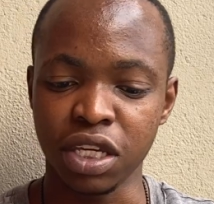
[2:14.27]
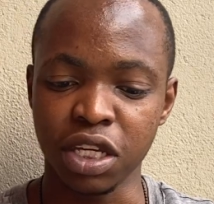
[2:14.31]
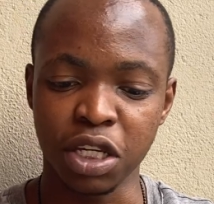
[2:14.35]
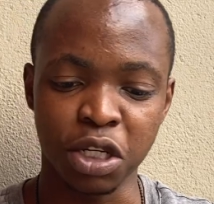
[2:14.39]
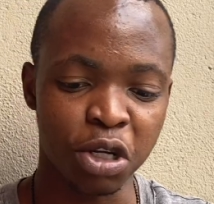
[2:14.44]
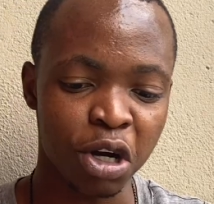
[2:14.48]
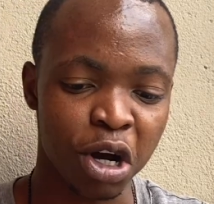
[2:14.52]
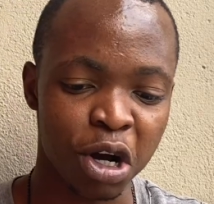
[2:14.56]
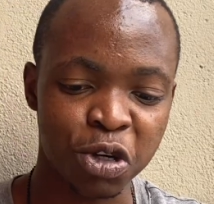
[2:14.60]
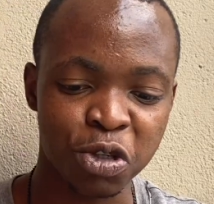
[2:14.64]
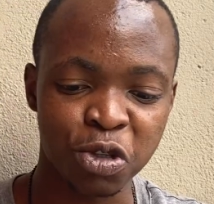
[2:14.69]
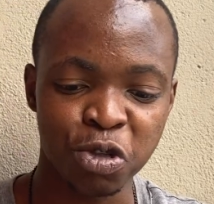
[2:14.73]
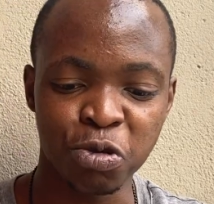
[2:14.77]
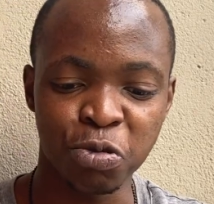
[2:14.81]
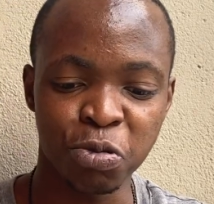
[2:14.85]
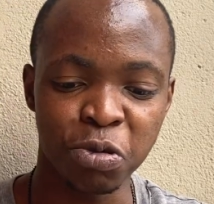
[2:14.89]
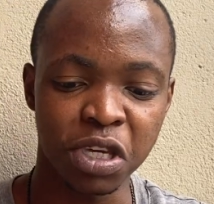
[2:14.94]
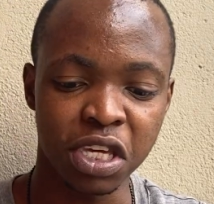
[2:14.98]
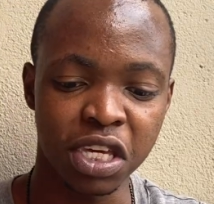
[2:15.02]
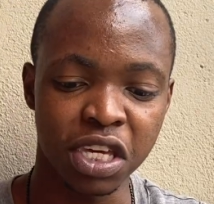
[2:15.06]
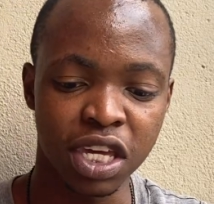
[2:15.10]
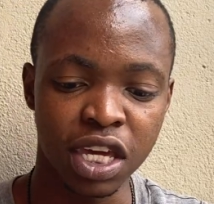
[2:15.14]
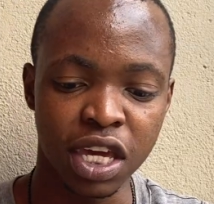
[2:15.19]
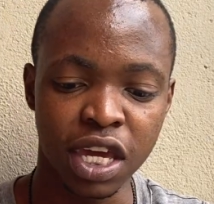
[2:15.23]
He talks to
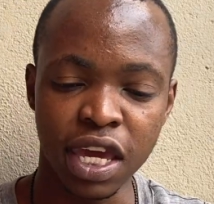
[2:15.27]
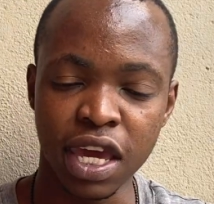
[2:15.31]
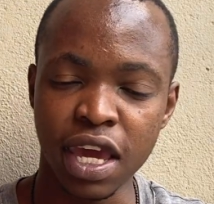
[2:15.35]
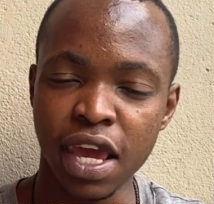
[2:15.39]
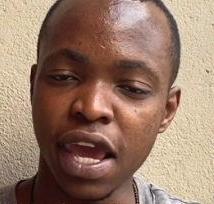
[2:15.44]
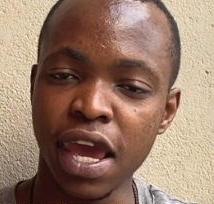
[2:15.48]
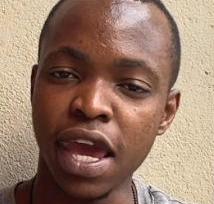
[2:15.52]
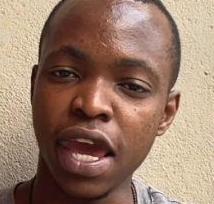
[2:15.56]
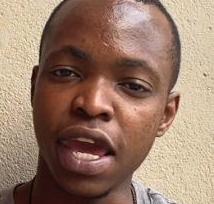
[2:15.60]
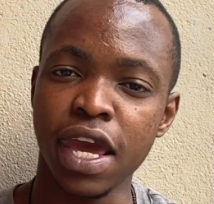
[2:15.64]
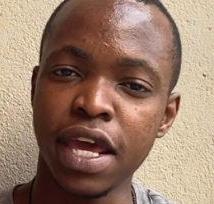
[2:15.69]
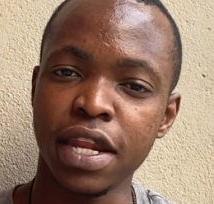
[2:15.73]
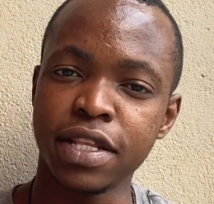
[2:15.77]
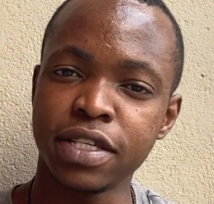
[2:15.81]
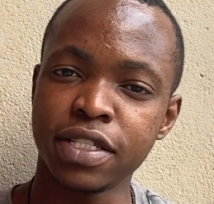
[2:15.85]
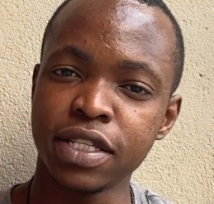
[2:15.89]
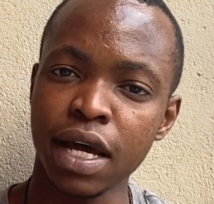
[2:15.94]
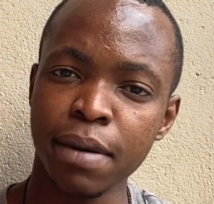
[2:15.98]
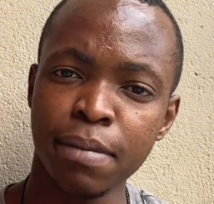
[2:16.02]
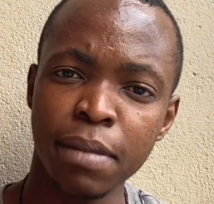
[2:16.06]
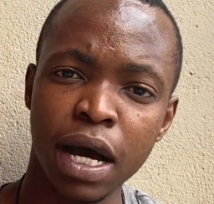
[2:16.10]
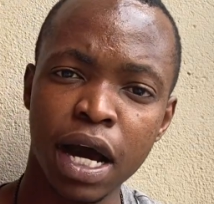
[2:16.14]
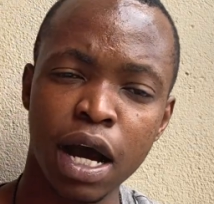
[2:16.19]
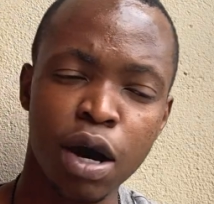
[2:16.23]
me, and
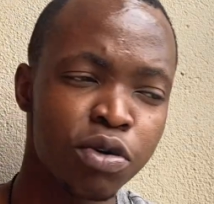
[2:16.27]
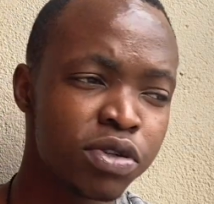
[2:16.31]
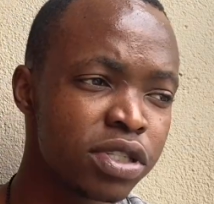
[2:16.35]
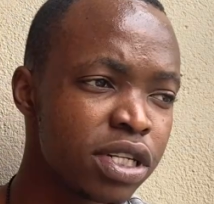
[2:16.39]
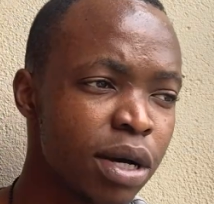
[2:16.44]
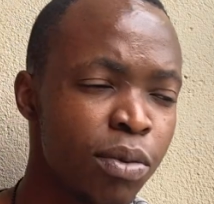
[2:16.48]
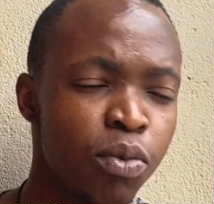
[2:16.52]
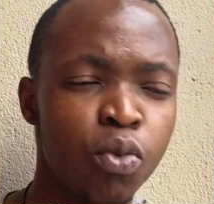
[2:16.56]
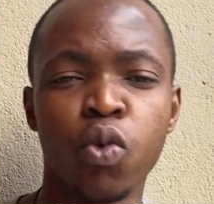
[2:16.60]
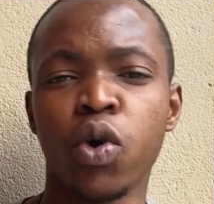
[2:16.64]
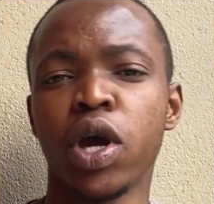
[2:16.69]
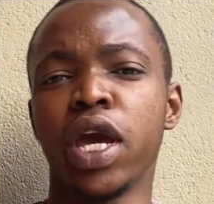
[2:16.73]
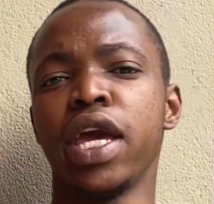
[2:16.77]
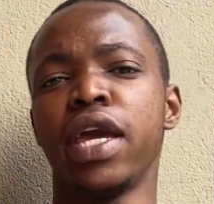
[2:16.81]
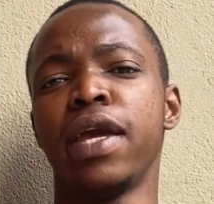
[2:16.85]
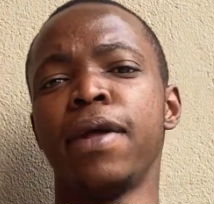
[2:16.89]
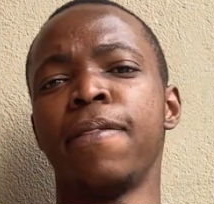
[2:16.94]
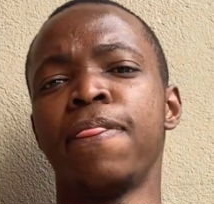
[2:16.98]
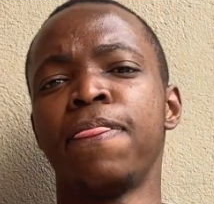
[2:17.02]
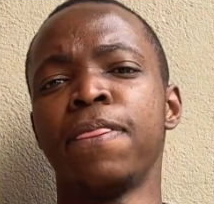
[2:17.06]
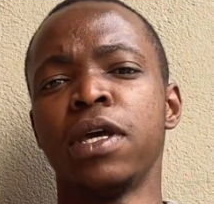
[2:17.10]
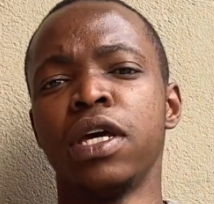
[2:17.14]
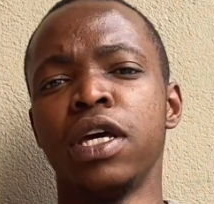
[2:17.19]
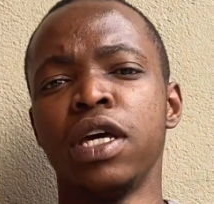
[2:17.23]
somehow, some way,
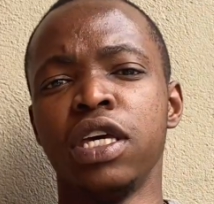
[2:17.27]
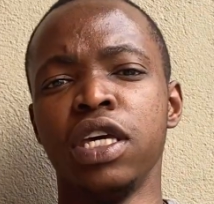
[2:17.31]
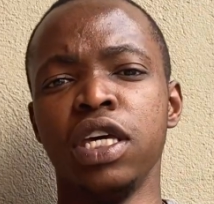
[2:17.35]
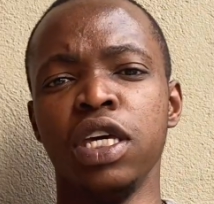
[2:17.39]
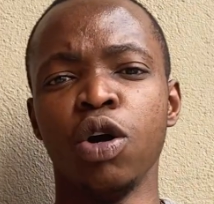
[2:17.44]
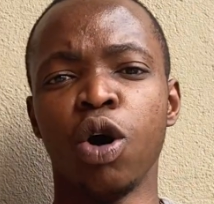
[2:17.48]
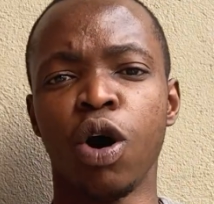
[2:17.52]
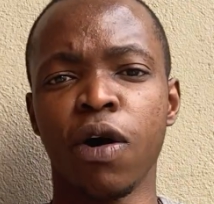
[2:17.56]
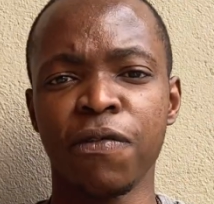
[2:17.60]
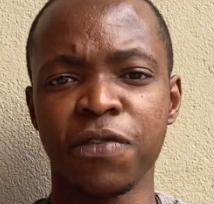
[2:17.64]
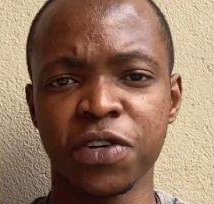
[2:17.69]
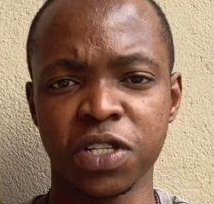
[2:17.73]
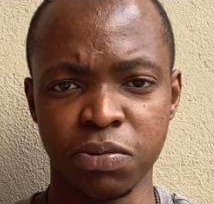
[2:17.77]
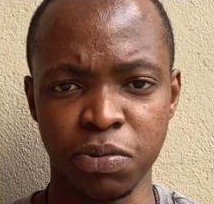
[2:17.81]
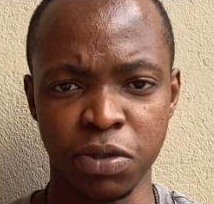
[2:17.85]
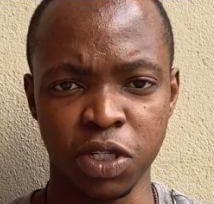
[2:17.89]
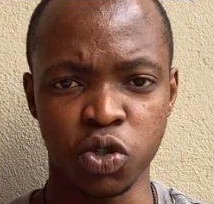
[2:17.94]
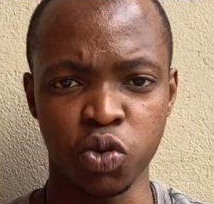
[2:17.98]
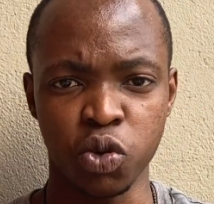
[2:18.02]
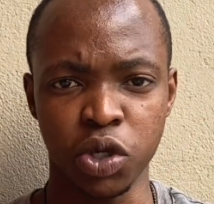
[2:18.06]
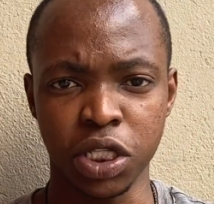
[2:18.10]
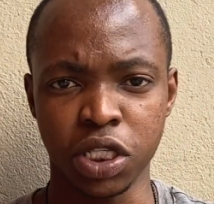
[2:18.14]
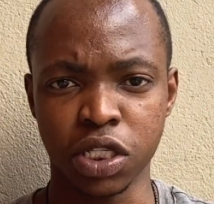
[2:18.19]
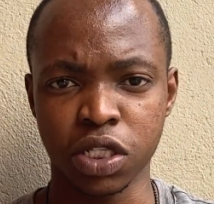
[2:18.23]
he offers me
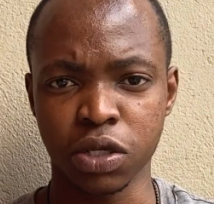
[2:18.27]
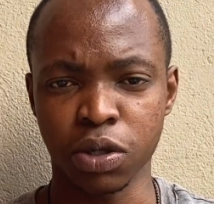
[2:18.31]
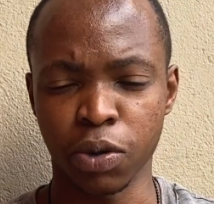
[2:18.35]
sweets.